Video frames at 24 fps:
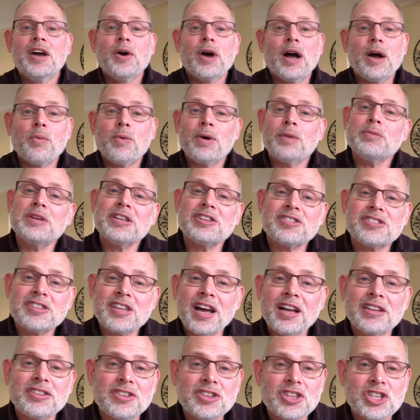when we
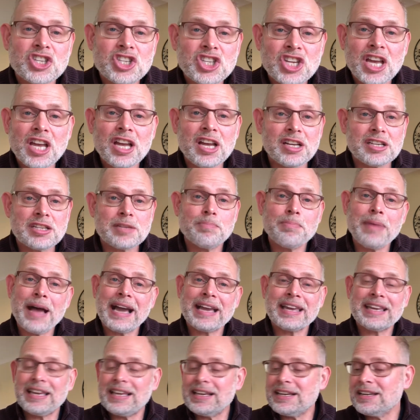started the church
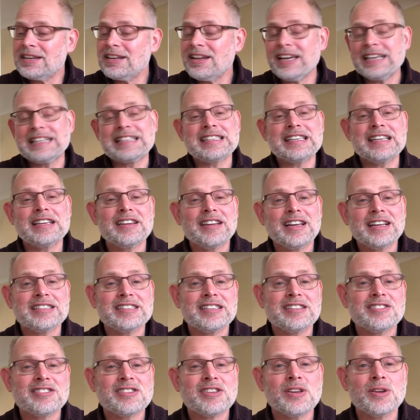back in
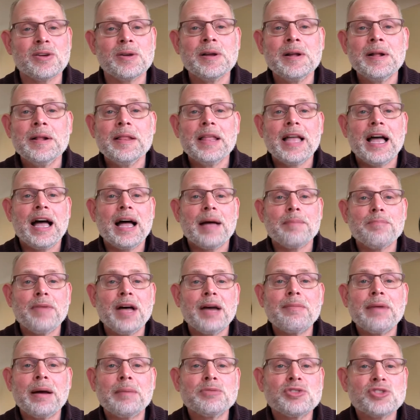1992, my
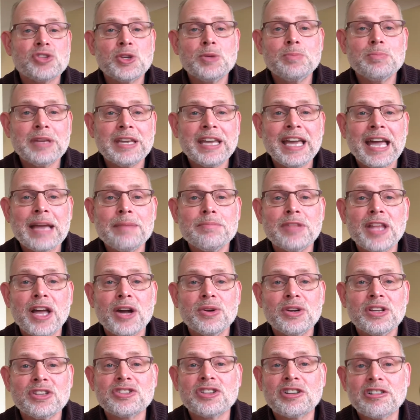mum soon became
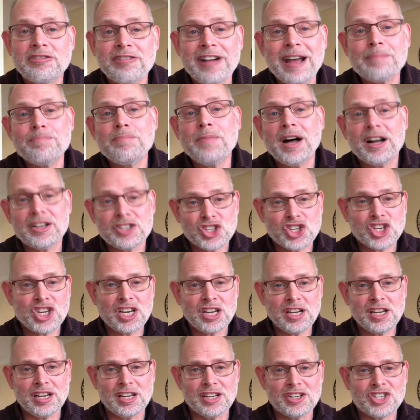known as Grandma
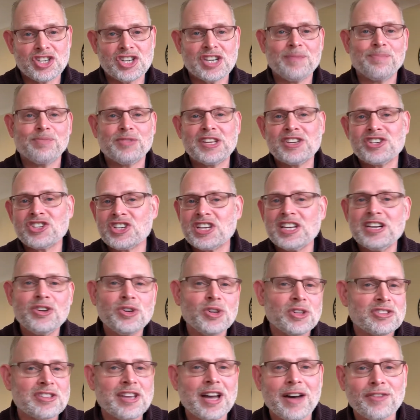Church as she
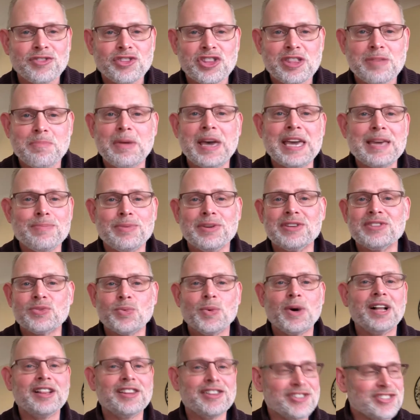looked after the babies
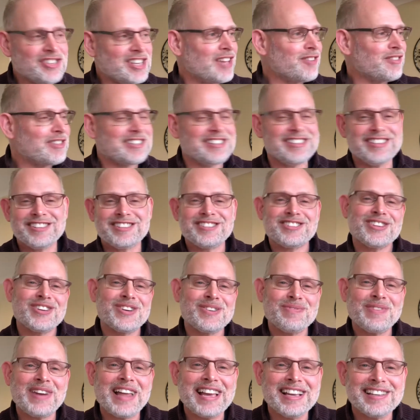while the services
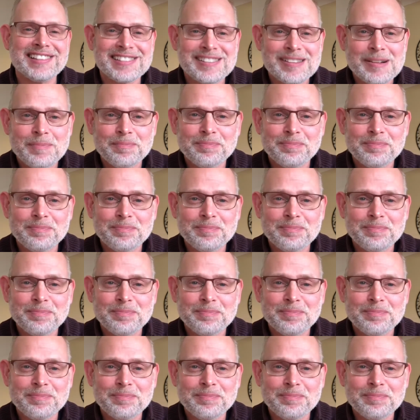took place.